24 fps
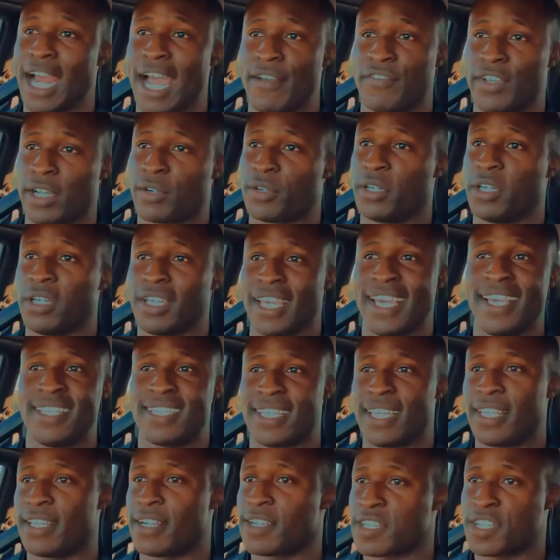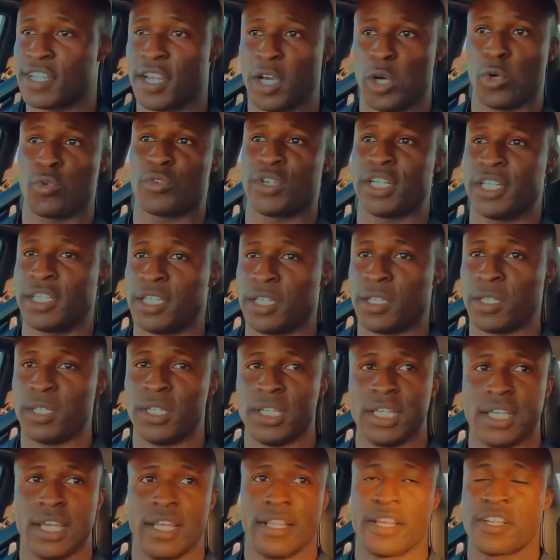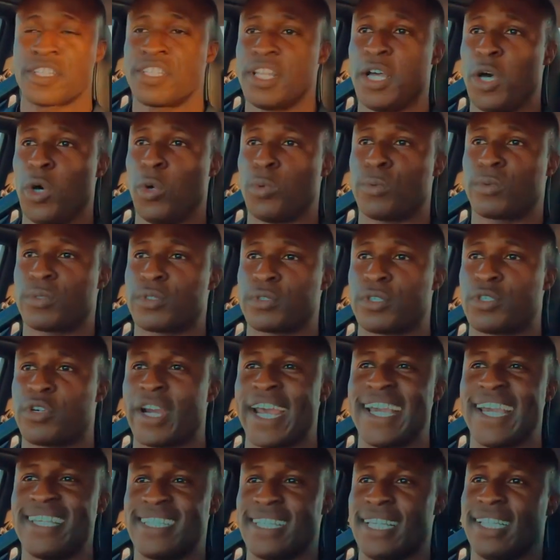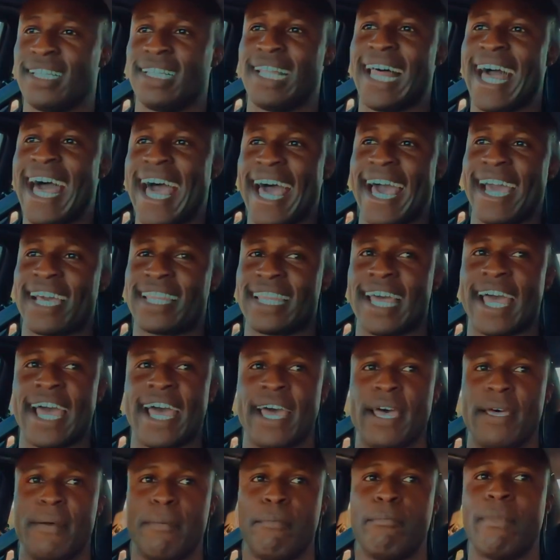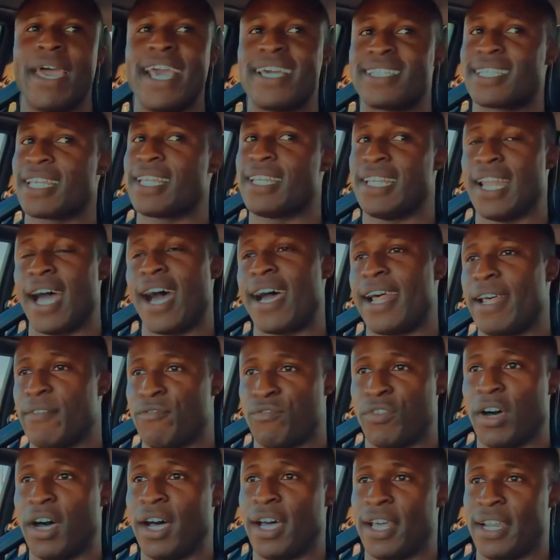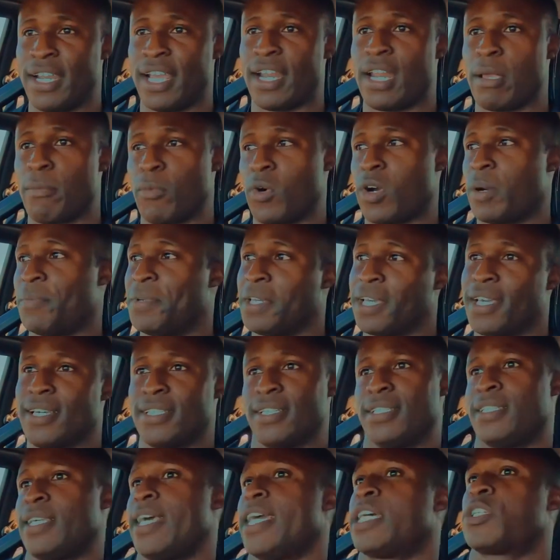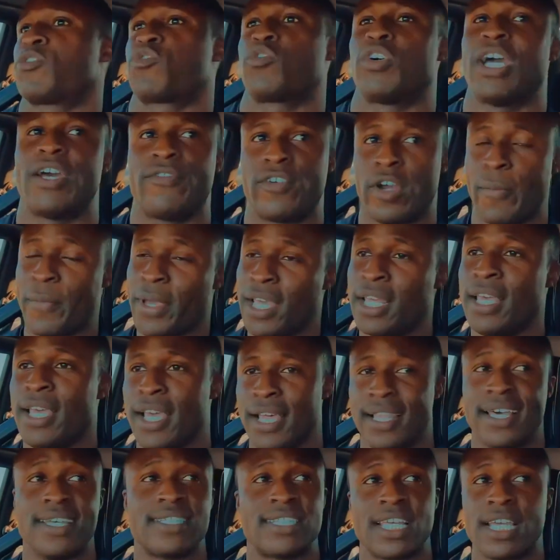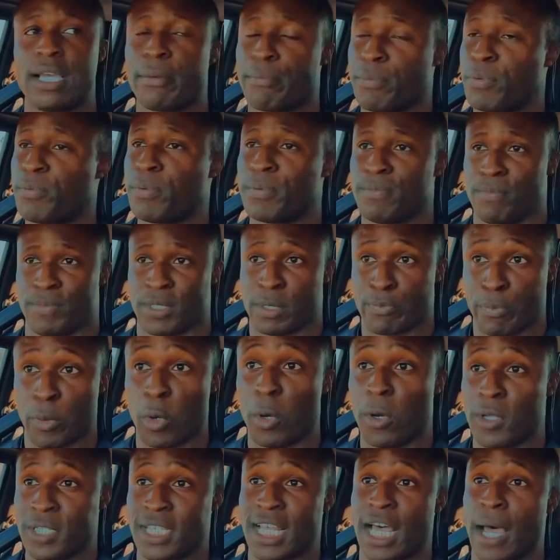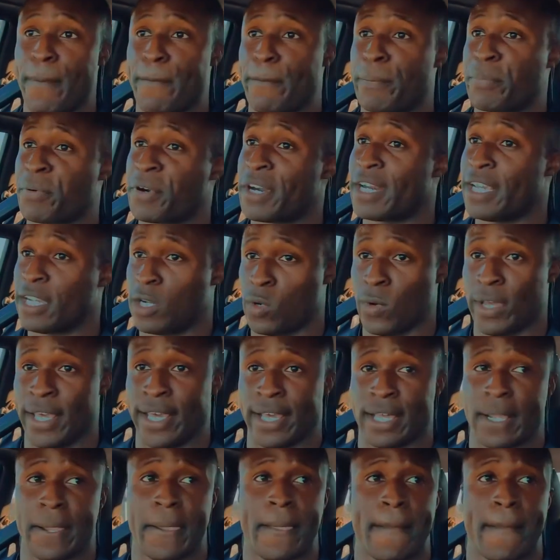traffic real easy. There's no crazy lag that makes it not fun anymore because it takes forever. I mean, this thing spools up pretty quick.